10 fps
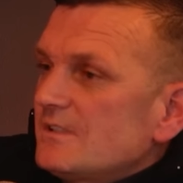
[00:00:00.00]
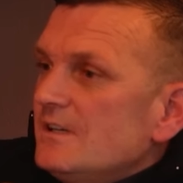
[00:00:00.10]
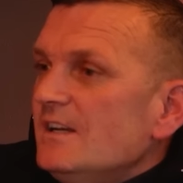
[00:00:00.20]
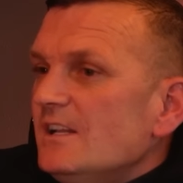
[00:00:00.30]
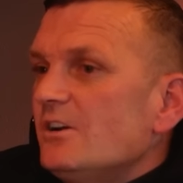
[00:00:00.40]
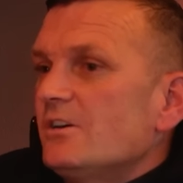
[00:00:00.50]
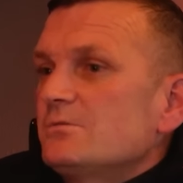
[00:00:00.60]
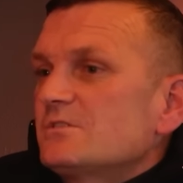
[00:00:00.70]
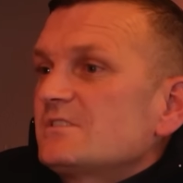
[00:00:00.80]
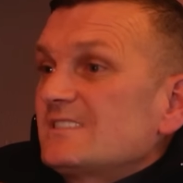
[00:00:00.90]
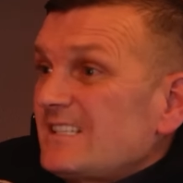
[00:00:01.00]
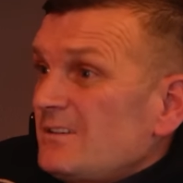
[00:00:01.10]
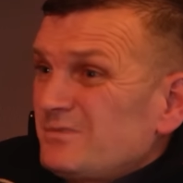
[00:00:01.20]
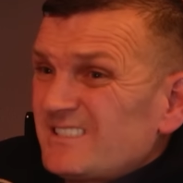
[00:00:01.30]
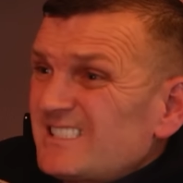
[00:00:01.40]
a, I was
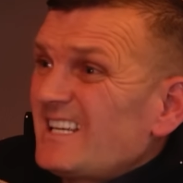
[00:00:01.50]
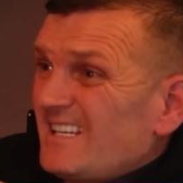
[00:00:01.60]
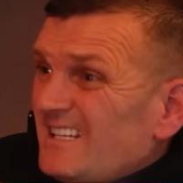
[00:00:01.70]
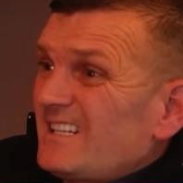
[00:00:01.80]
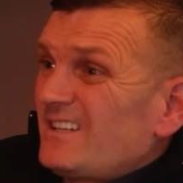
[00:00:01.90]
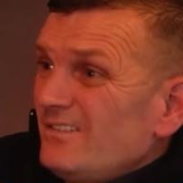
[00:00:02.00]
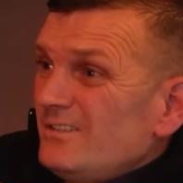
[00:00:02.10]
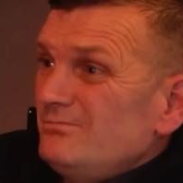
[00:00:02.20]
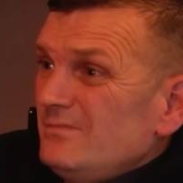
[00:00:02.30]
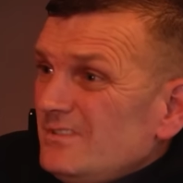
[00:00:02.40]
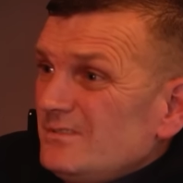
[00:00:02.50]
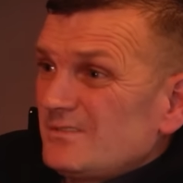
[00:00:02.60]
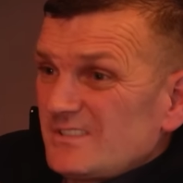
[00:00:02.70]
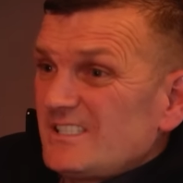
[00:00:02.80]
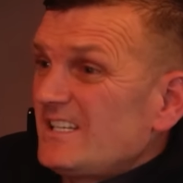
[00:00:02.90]
I was sick at the time. I
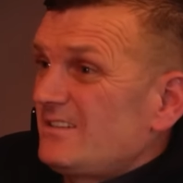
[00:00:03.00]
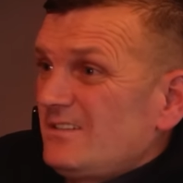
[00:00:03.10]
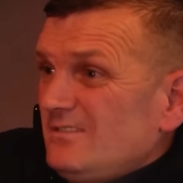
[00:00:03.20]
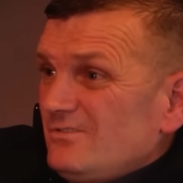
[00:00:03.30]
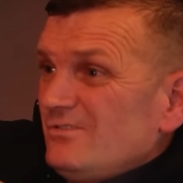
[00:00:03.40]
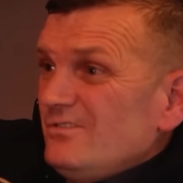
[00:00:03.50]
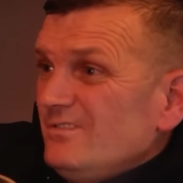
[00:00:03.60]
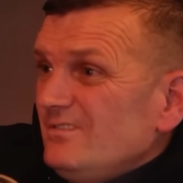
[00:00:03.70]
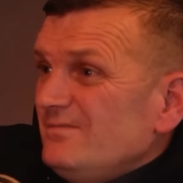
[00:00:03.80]
was sick. Do you know?